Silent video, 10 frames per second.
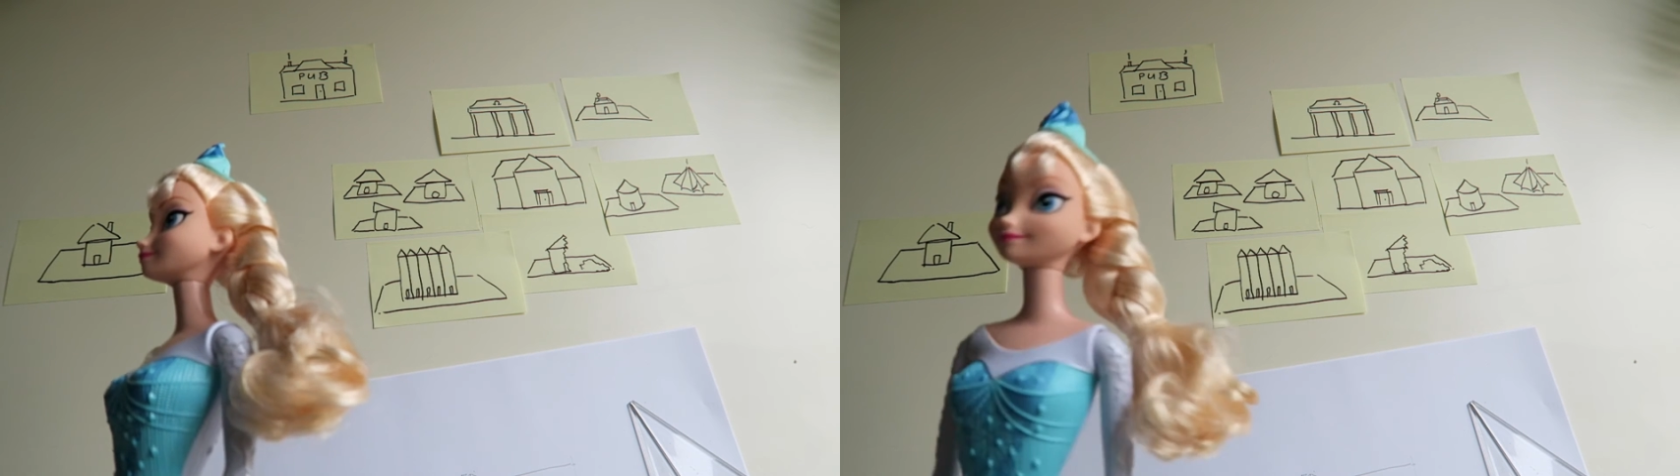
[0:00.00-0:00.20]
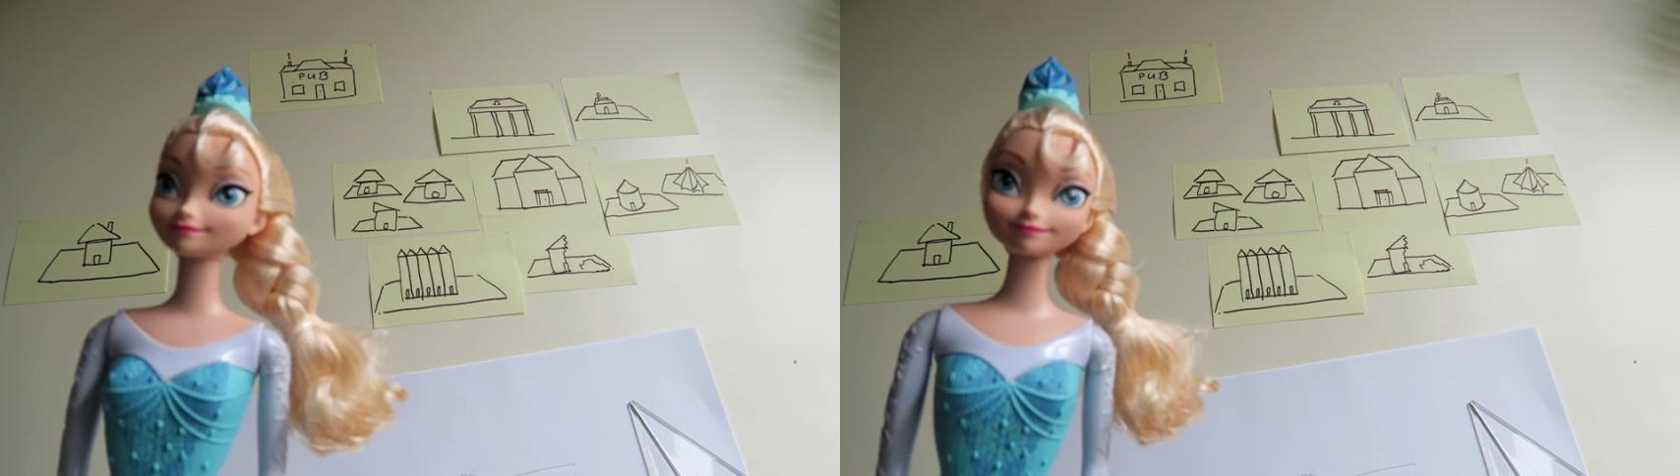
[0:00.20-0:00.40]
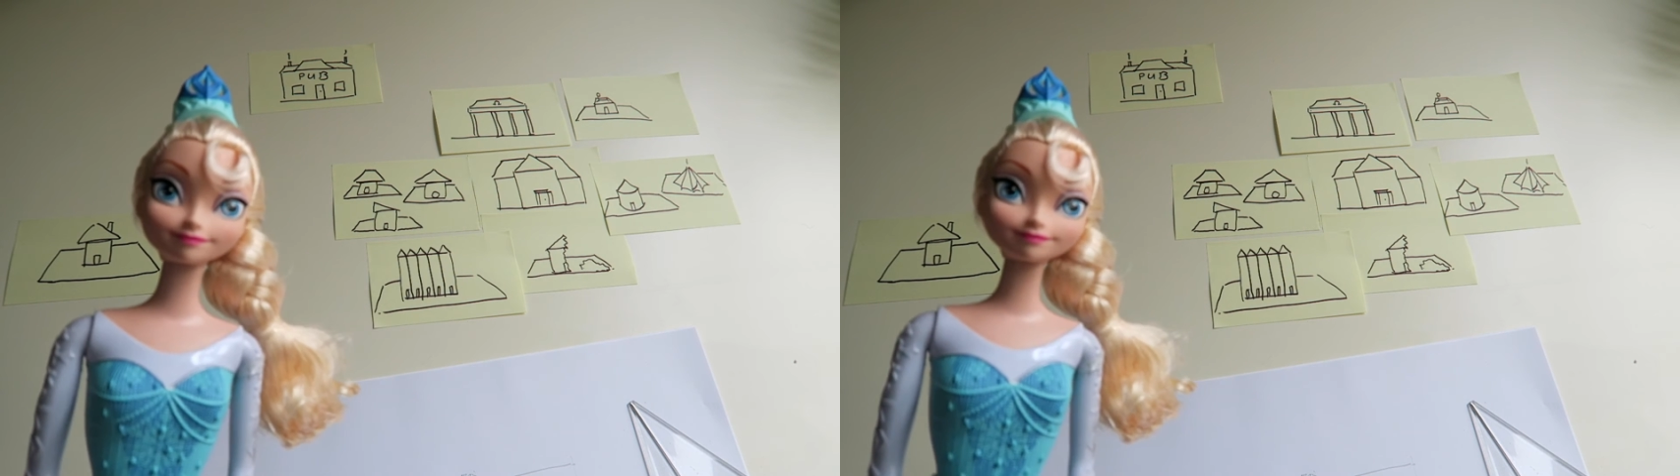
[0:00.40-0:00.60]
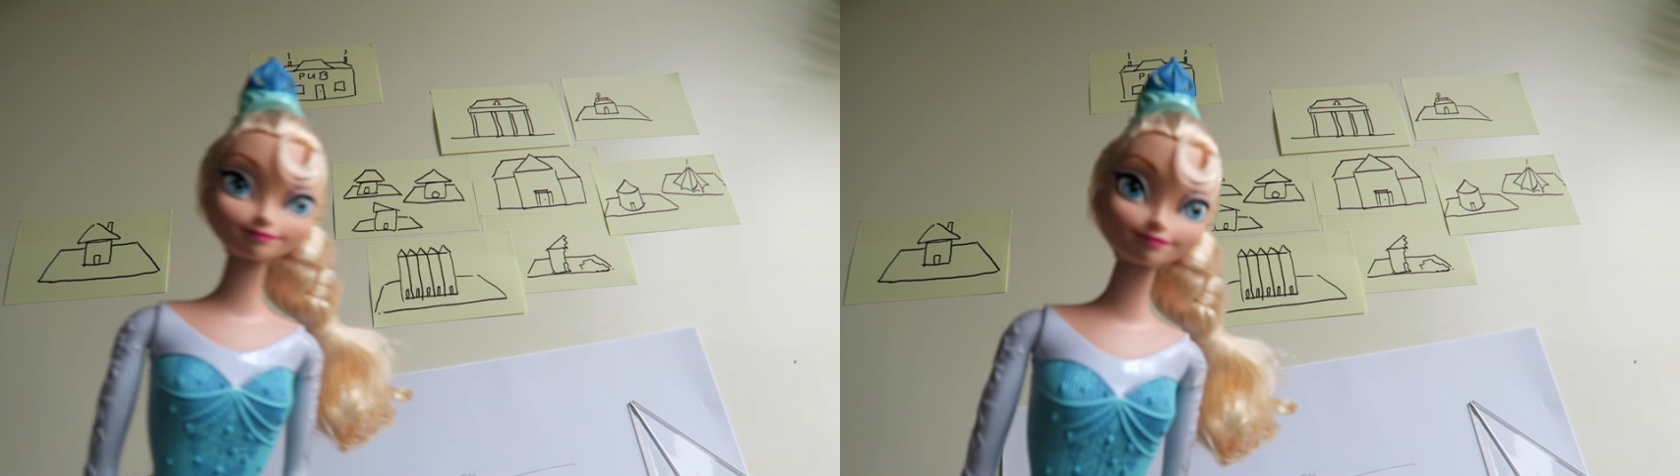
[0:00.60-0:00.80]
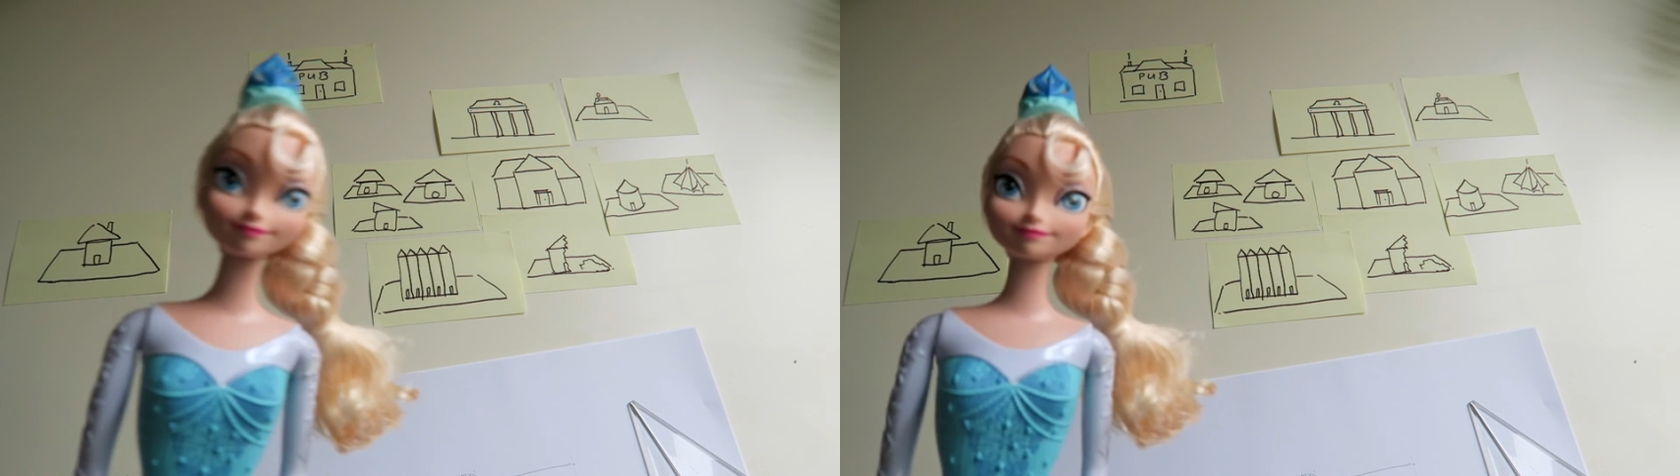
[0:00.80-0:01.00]
of here
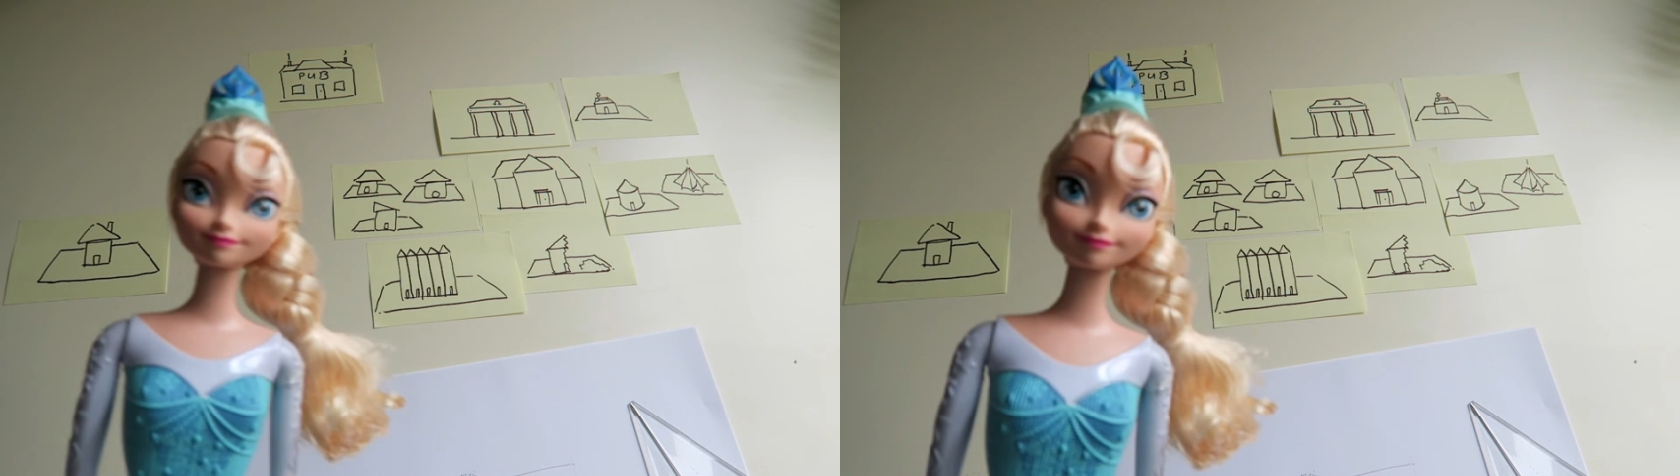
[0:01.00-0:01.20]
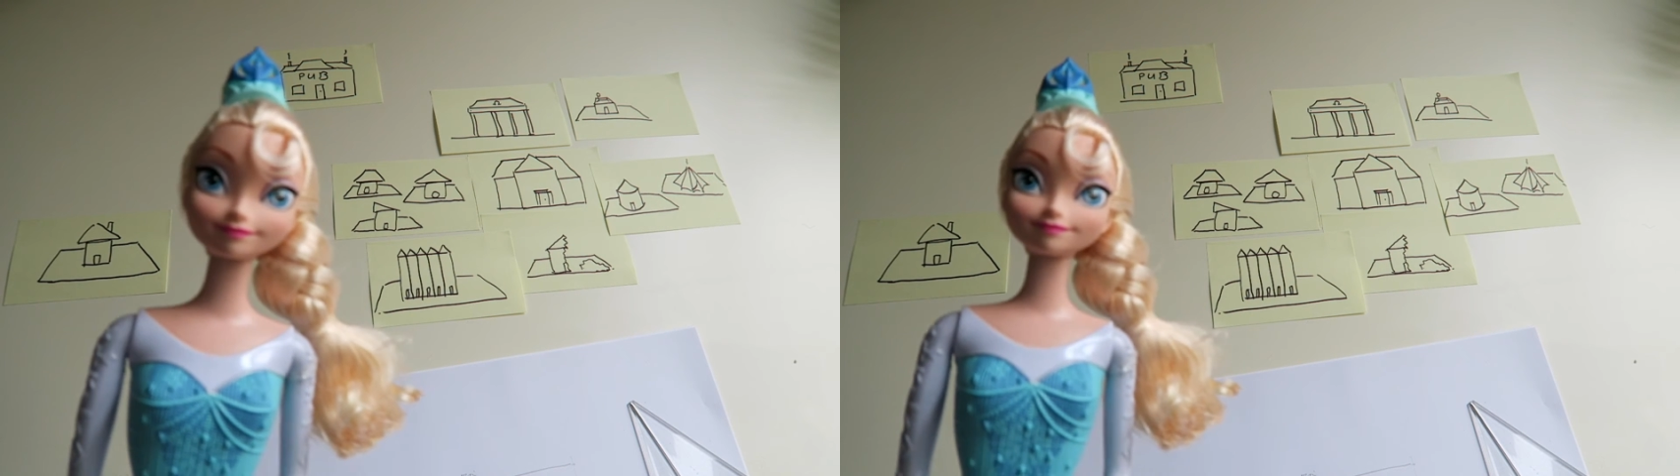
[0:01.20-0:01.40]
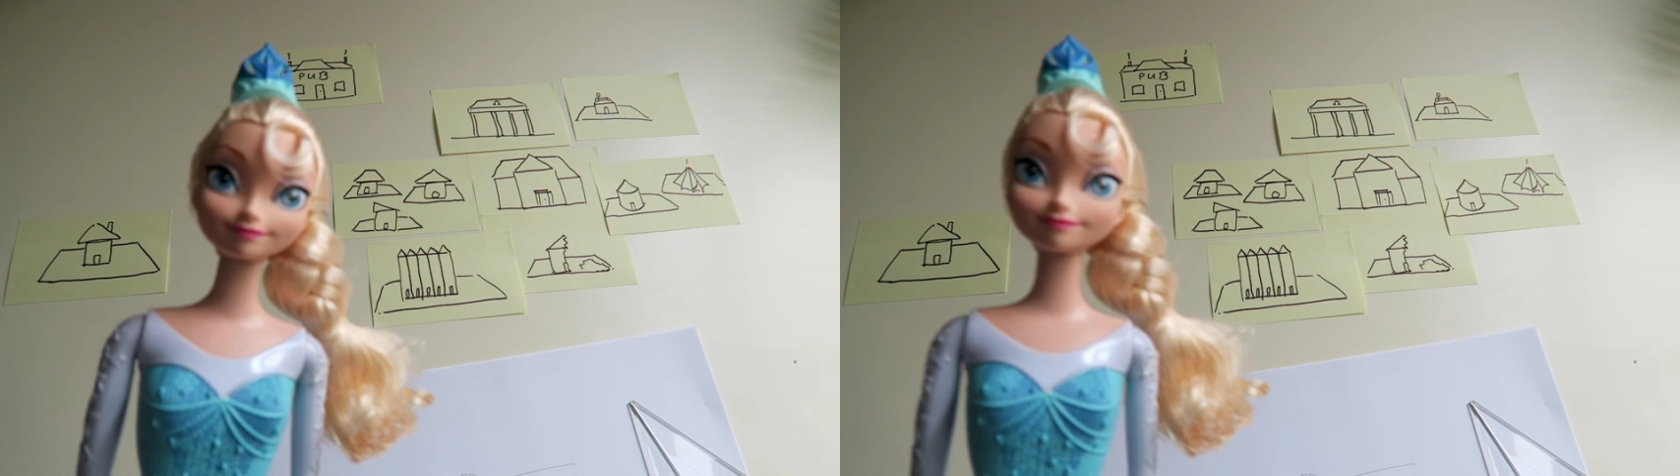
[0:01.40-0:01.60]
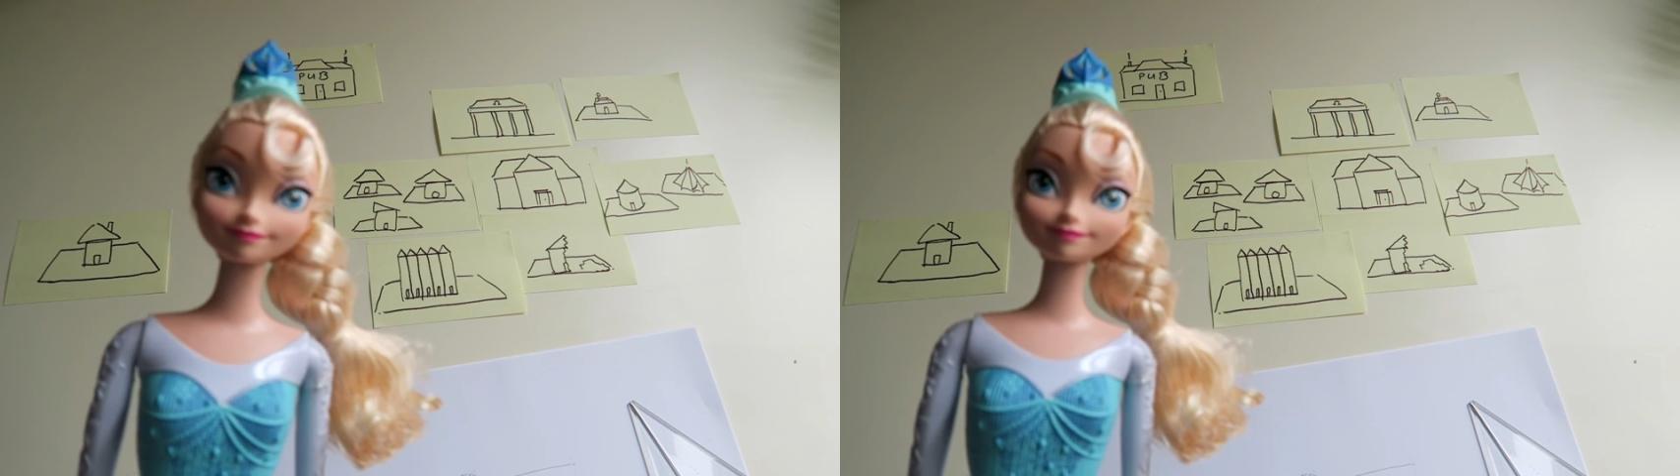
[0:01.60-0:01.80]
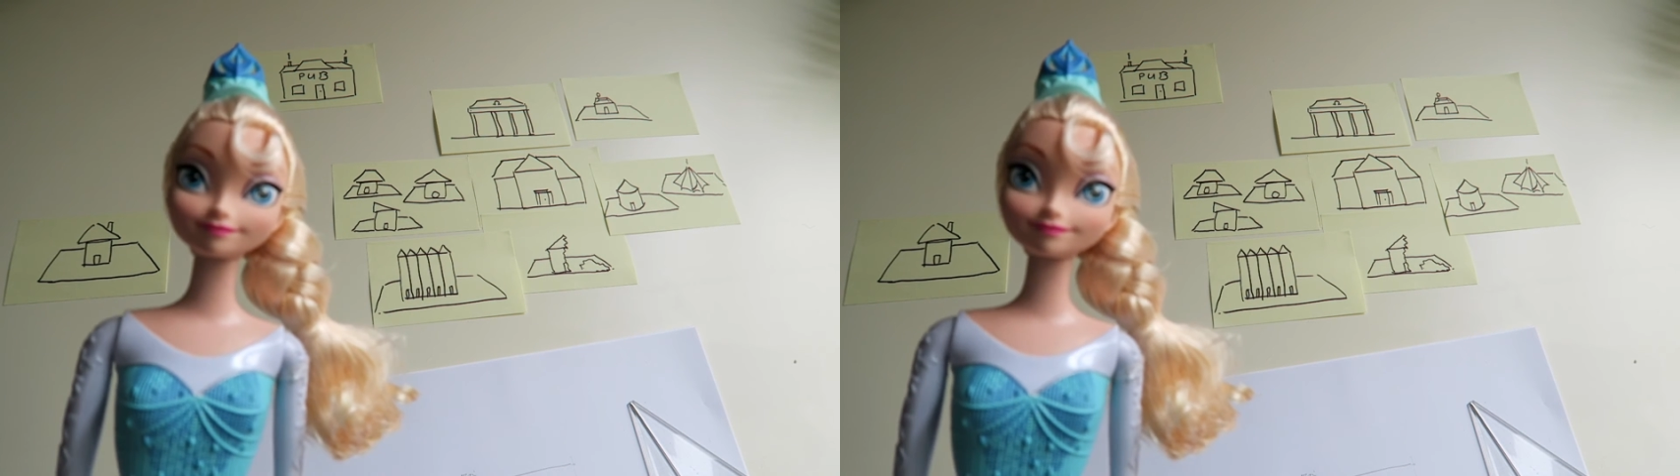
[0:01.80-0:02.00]
all sorts of
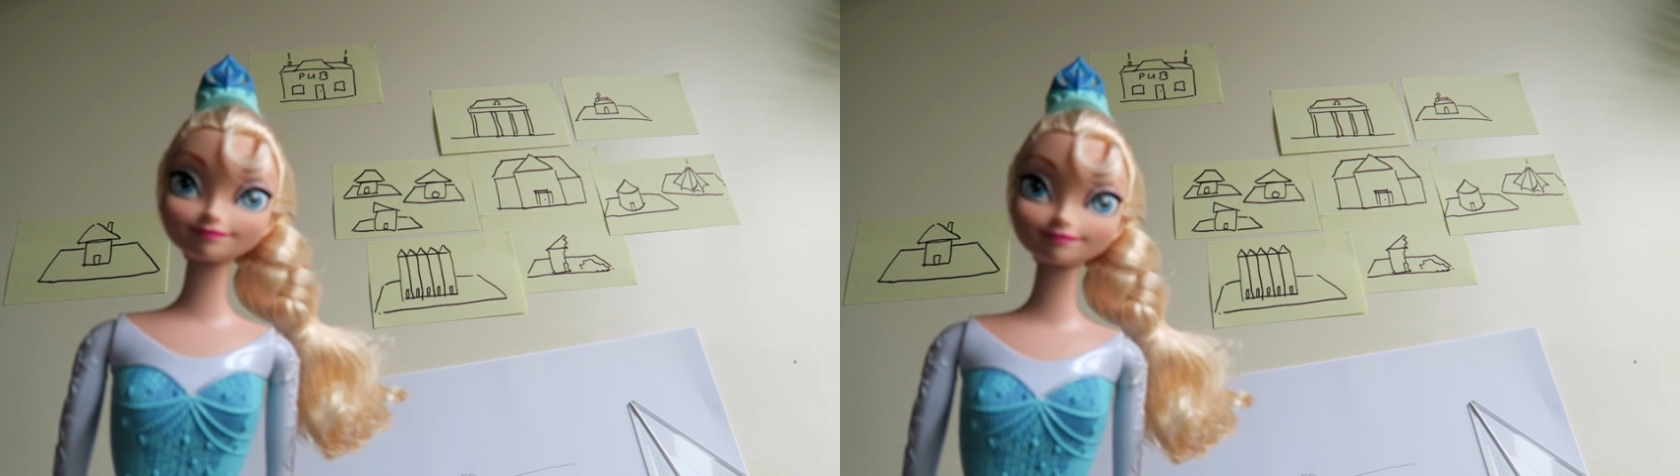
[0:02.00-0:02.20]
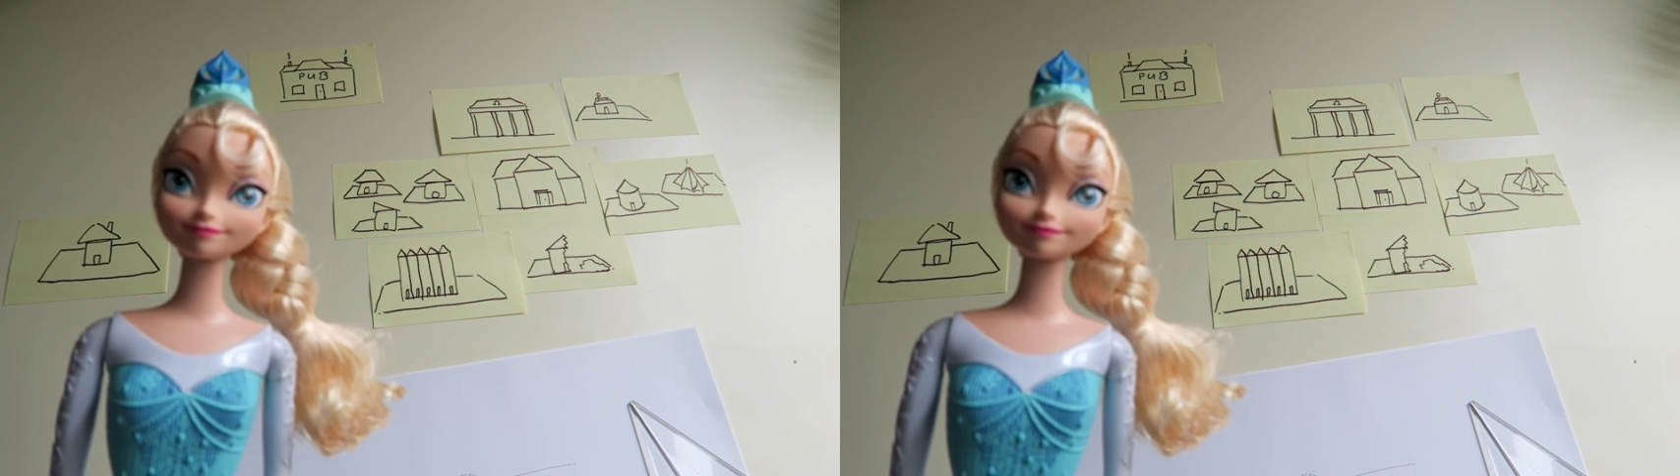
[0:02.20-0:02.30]
lies